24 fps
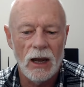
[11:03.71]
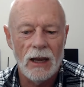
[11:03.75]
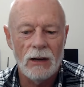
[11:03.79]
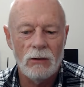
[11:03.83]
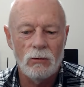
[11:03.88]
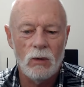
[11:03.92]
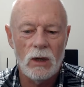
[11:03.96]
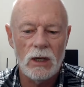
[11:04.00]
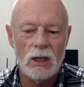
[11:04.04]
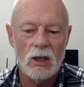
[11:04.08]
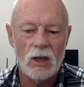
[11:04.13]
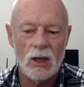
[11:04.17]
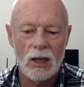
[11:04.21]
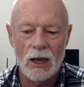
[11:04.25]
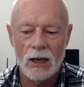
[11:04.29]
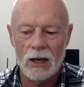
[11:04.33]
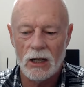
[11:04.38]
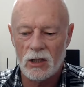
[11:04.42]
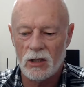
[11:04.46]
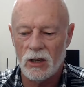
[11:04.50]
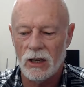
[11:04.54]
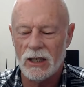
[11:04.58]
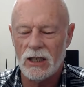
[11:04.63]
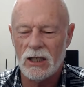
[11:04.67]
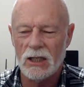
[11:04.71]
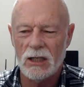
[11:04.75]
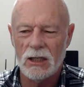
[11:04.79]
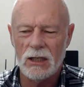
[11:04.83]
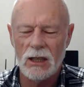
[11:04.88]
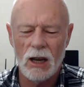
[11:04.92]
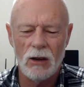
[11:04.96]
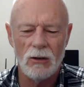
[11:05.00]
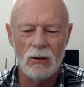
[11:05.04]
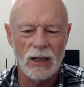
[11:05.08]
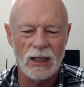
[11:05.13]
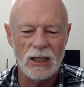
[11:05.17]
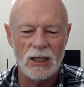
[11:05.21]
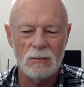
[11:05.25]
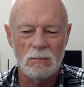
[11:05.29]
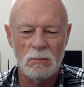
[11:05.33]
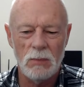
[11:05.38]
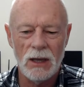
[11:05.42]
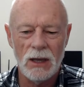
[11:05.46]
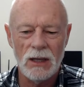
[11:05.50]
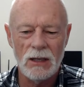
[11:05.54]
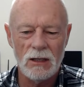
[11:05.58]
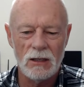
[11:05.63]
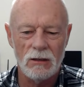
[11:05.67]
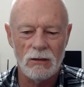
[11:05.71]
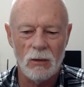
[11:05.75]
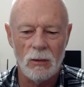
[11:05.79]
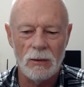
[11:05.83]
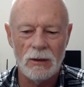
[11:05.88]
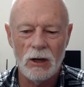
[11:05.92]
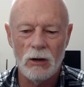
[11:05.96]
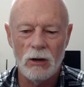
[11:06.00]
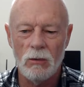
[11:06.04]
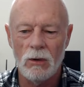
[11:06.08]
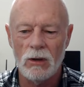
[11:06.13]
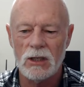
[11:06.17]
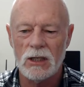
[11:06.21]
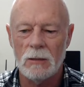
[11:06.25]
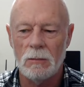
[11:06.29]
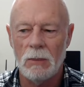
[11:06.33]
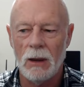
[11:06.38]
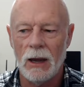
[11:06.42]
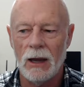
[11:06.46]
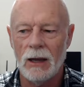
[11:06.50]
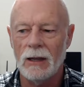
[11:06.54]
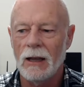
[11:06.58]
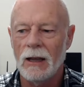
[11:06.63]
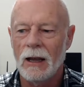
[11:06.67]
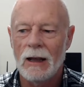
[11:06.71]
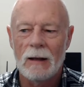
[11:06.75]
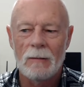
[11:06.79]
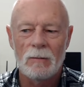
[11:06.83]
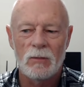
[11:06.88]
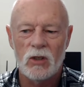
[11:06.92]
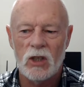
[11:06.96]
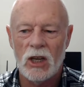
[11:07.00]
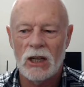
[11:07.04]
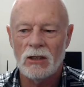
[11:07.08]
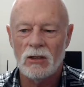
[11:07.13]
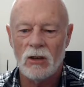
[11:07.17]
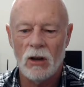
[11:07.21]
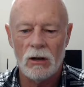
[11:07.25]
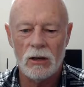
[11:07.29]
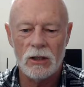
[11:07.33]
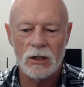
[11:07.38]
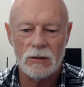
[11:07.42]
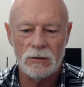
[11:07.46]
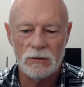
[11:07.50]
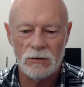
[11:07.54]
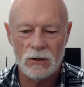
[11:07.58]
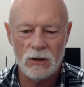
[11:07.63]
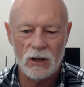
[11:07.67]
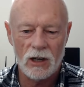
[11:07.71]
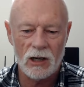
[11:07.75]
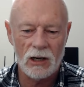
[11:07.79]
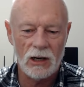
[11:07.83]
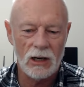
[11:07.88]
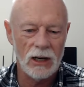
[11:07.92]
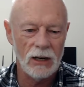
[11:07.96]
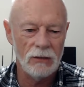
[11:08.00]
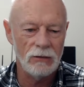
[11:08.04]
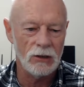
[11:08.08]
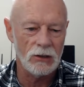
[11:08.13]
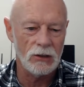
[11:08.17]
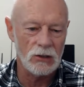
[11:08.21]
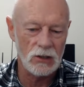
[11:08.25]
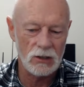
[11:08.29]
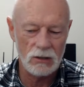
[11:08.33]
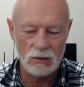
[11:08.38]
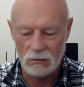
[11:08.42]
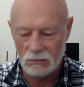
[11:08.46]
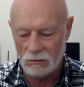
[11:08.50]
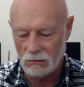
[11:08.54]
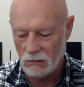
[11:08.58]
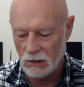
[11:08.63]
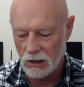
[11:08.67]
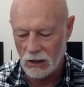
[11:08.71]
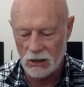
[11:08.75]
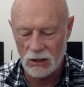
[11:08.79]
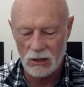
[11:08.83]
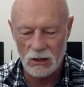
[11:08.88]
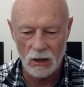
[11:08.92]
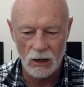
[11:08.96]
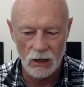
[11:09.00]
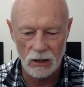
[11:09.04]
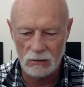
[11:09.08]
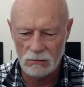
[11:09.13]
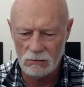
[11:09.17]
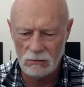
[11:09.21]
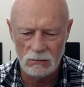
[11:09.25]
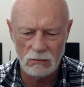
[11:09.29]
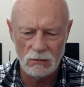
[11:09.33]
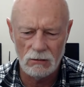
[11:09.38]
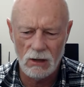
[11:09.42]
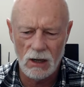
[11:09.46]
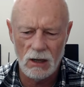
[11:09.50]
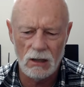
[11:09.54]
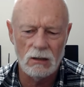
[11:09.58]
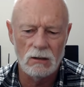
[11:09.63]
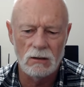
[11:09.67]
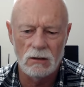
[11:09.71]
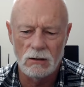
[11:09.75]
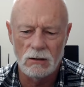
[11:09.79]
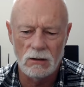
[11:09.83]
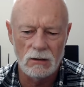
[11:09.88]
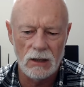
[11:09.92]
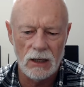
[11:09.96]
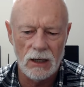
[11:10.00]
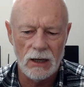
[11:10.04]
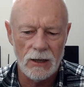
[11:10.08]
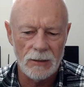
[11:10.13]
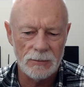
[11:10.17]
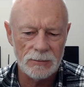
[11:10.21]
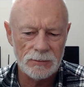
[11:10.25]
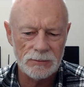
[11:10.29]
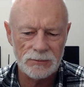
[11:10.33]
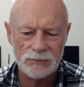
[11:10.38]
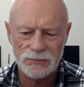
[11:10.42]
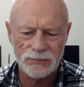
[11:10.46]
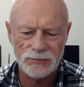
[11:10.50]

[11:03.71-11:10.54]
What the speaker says: And when you can, it's like so expensive. I mean, who wants to pay $10 for a Clevis? It's like, whoa.